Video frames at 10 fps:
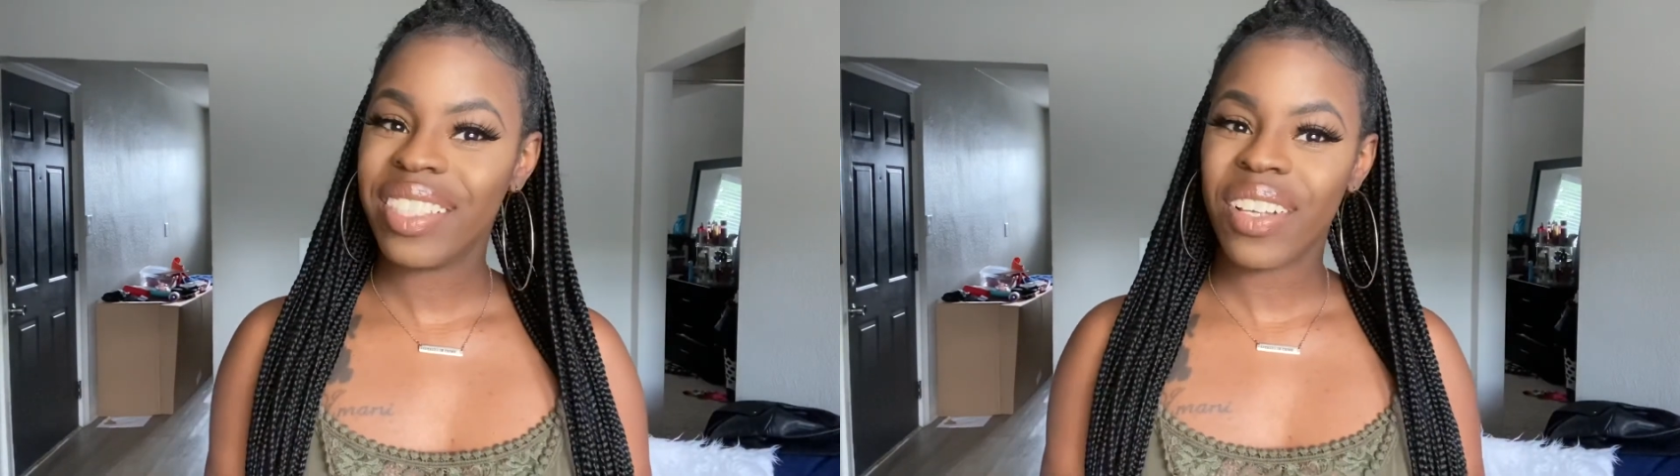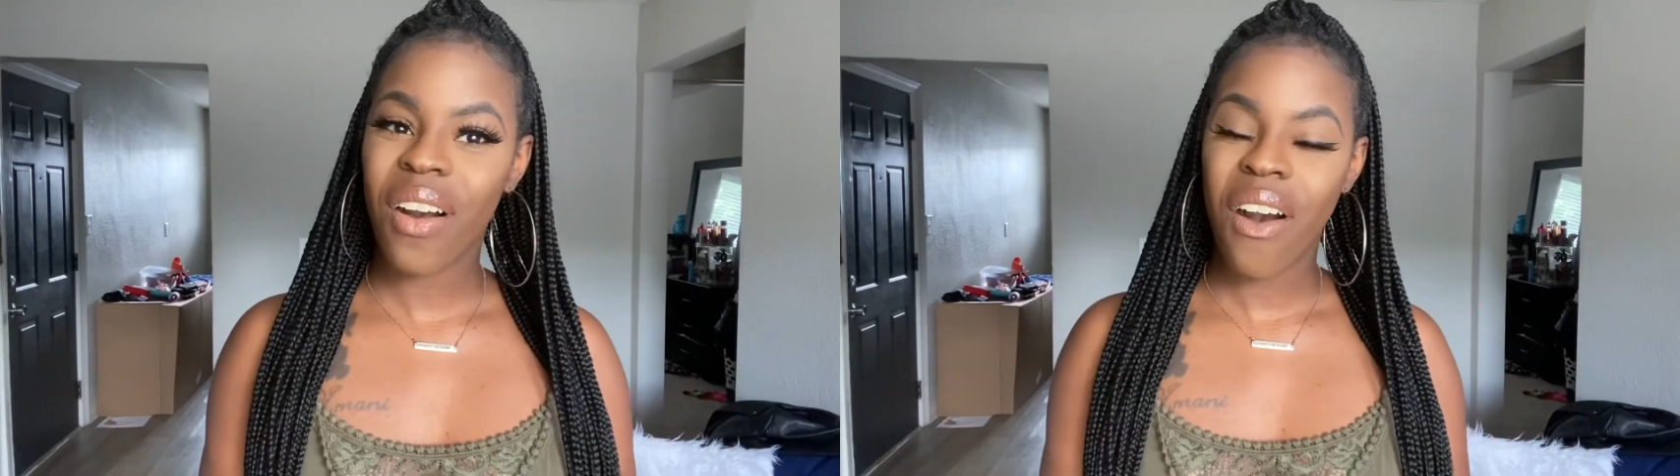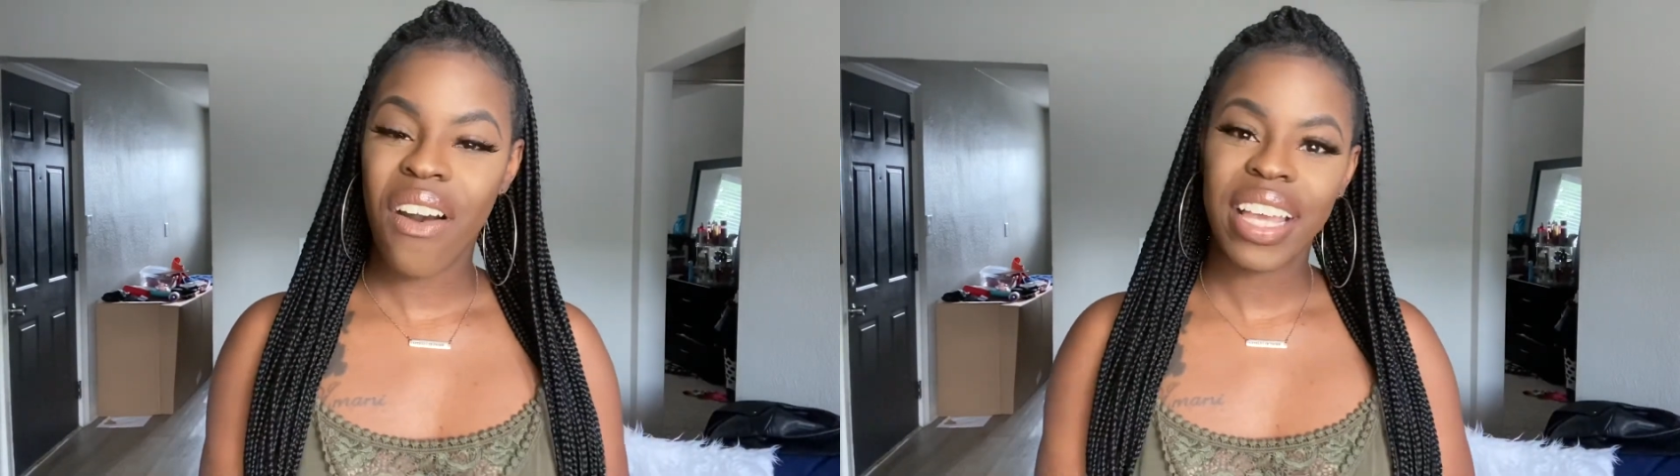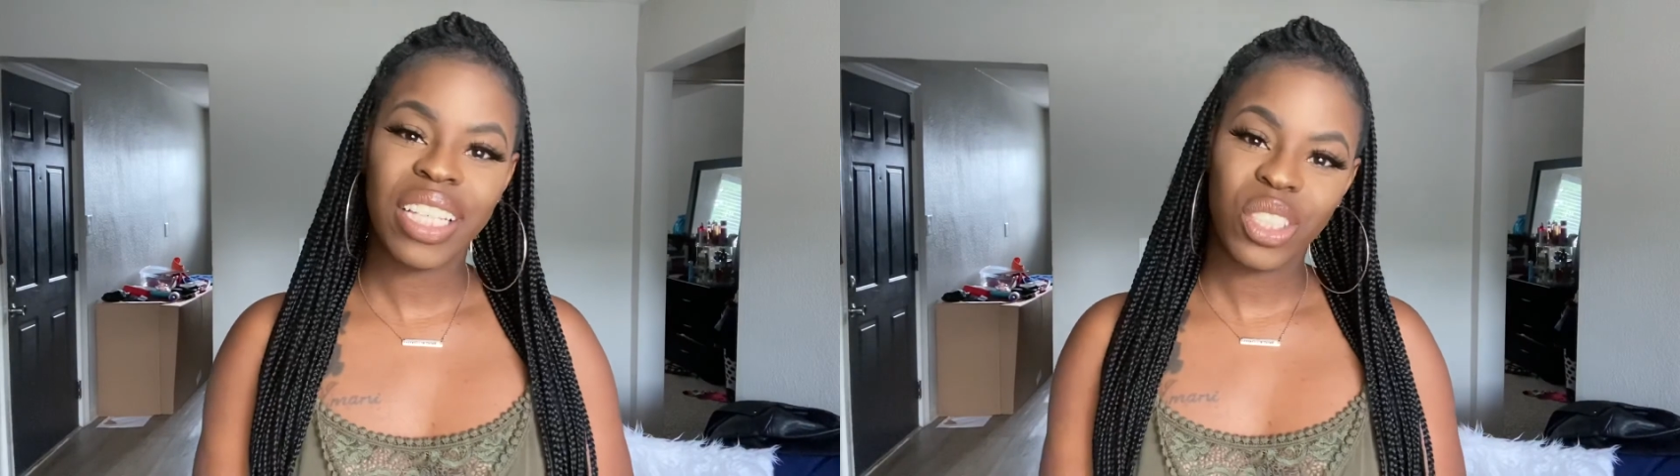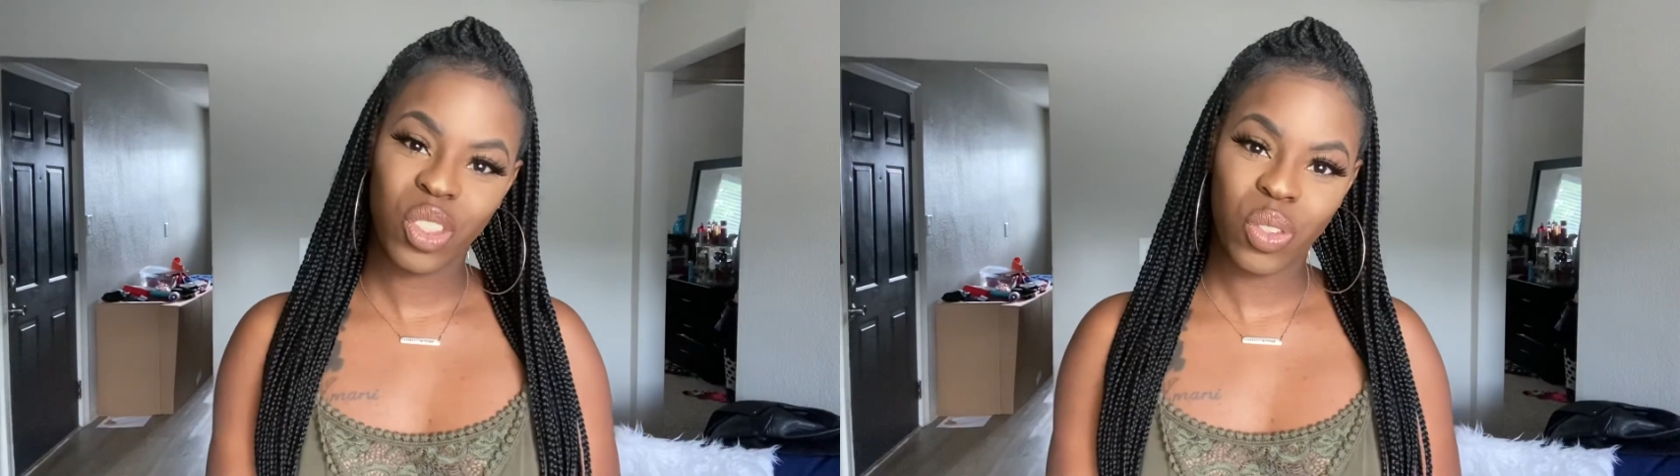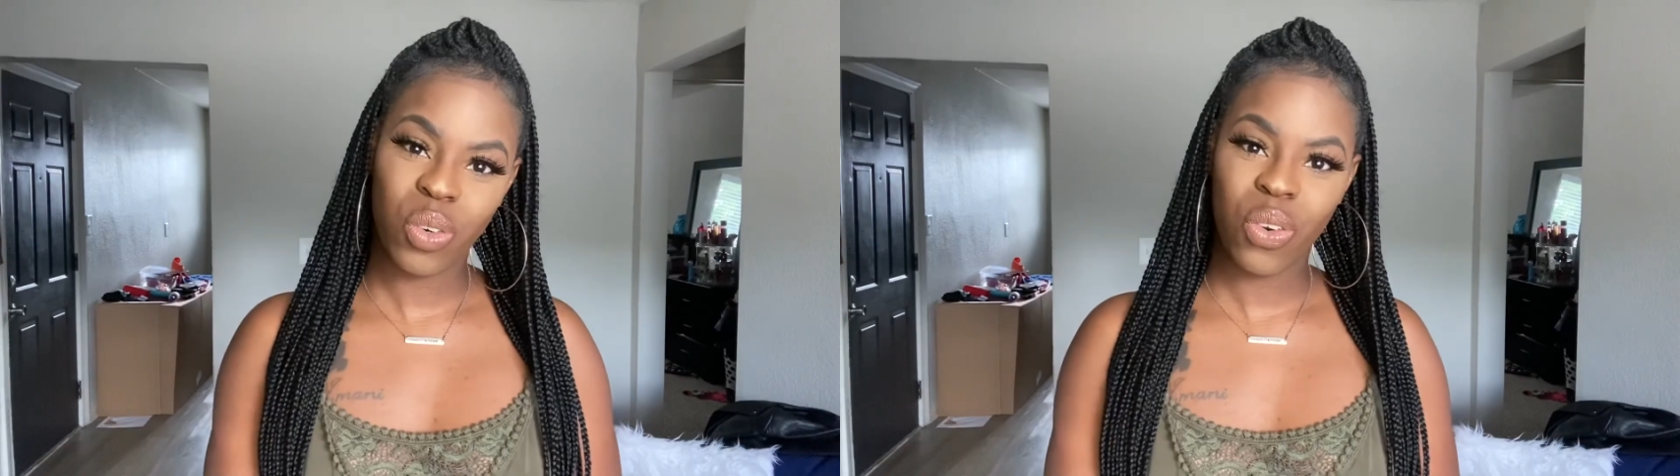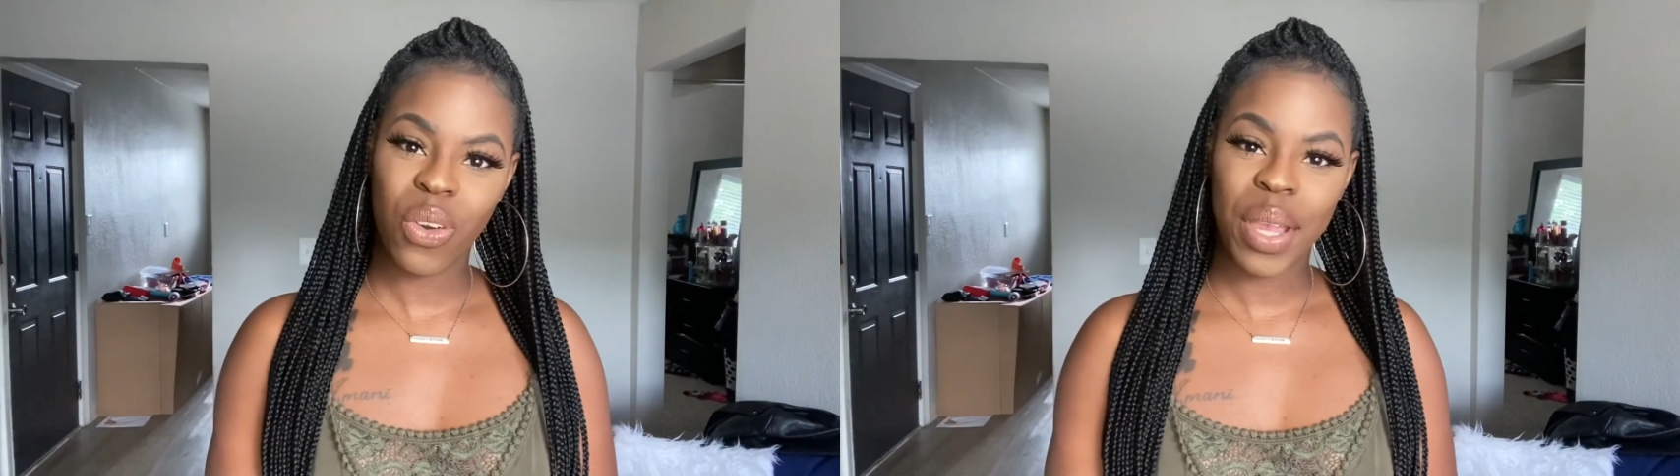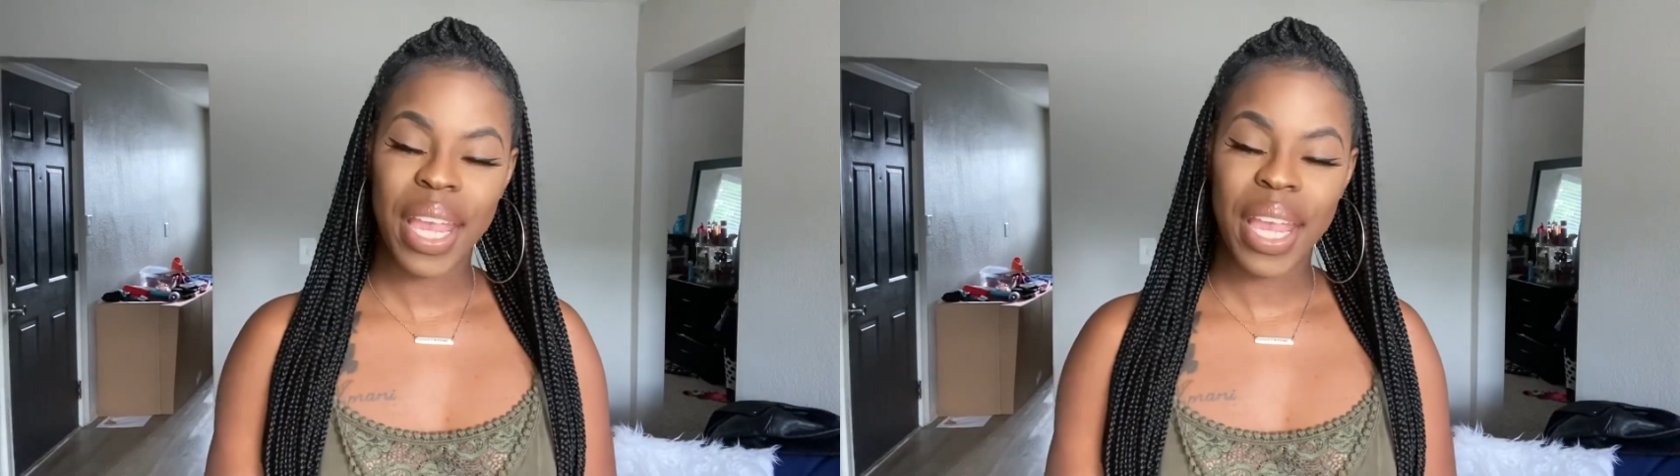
all enjoy,